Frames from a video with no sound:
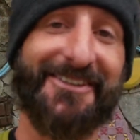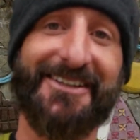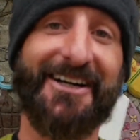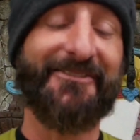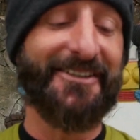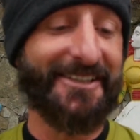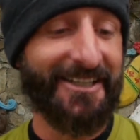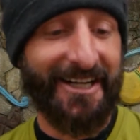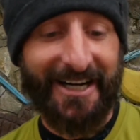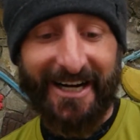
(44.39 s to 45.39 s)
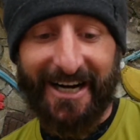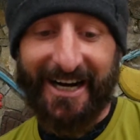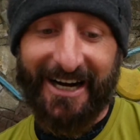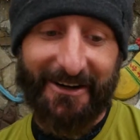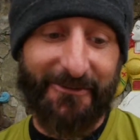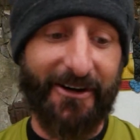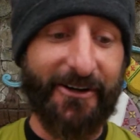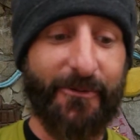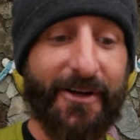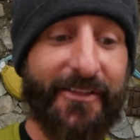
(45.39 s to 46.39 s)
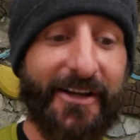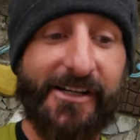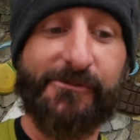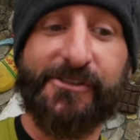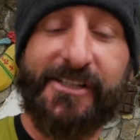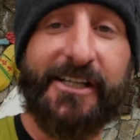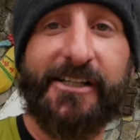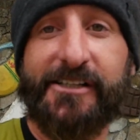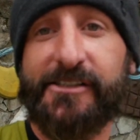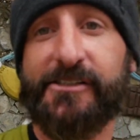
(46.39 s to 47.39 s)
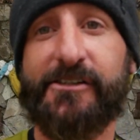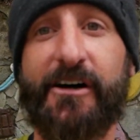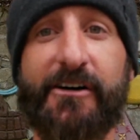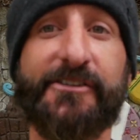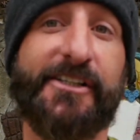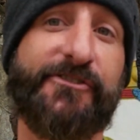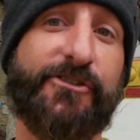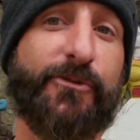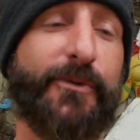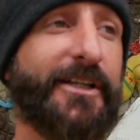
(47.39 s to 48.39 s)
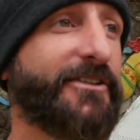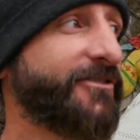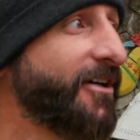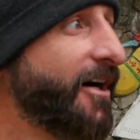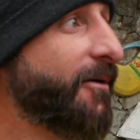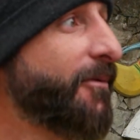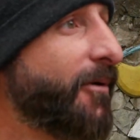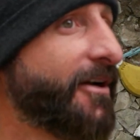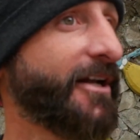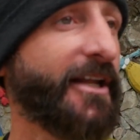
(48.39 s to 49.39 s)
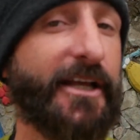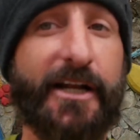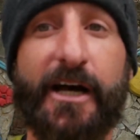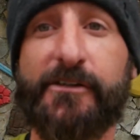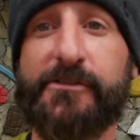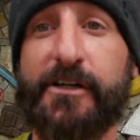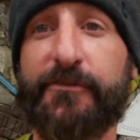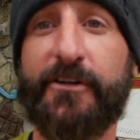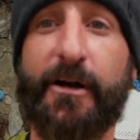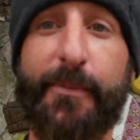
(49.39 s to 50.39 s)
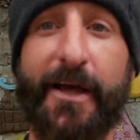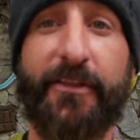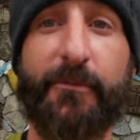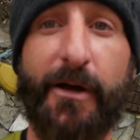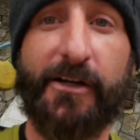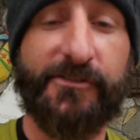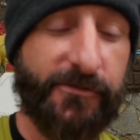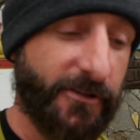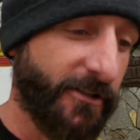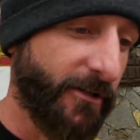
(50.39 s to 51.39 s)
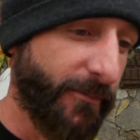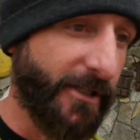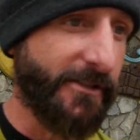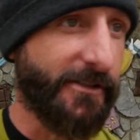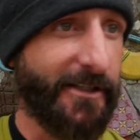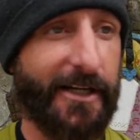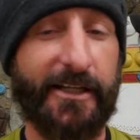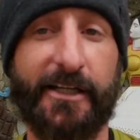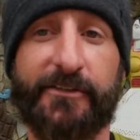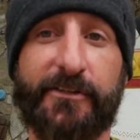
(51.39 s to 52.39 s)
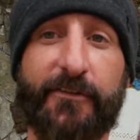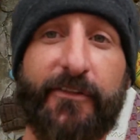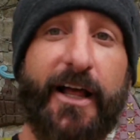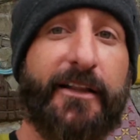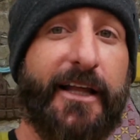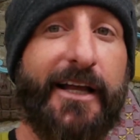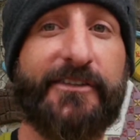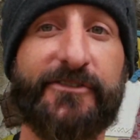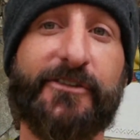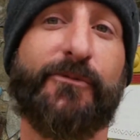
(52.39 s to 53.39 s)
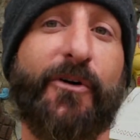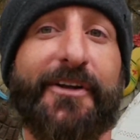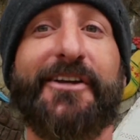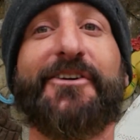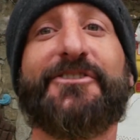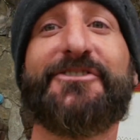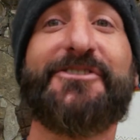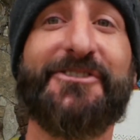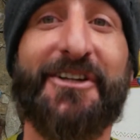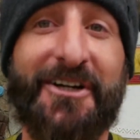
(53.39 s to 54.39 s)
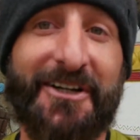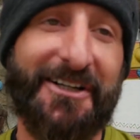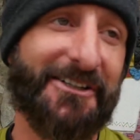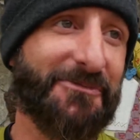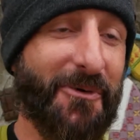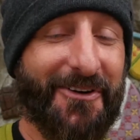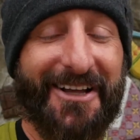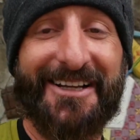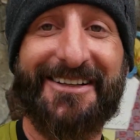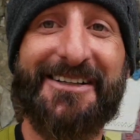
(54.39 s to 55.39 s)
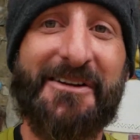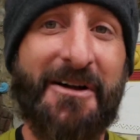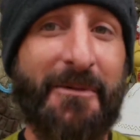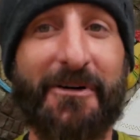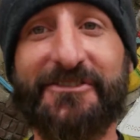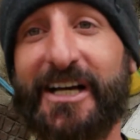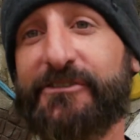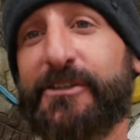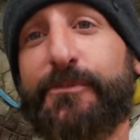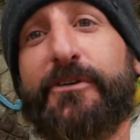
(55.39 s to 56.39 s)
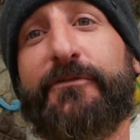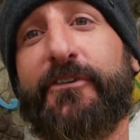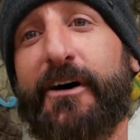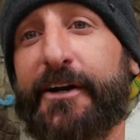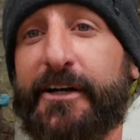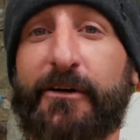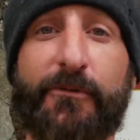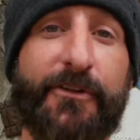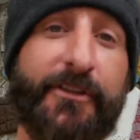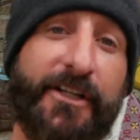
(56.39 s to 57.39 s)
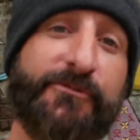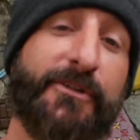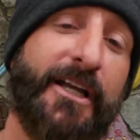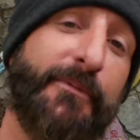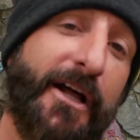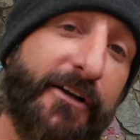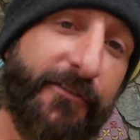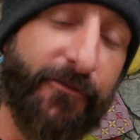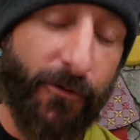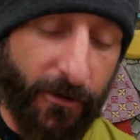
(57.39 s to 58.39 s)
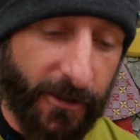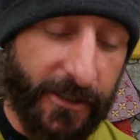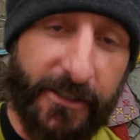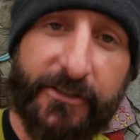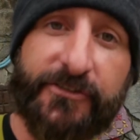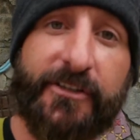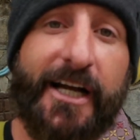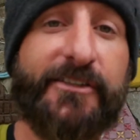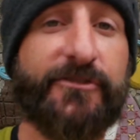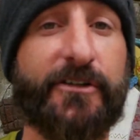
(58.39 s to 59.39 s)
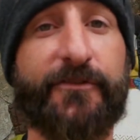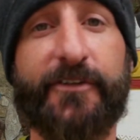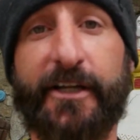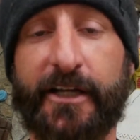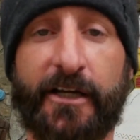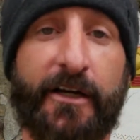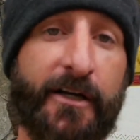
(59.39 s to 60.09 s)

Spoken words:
We're loving it. We're on our way there. We're taking a little holiday 2 weeks. We wanted to get out of the Carpathian Mountains for a little bit and kind of get into the flatlands, or the rolling hills is more like it. But it's absolutely beautiful out here. And one of the things we came out here for is kite surfing.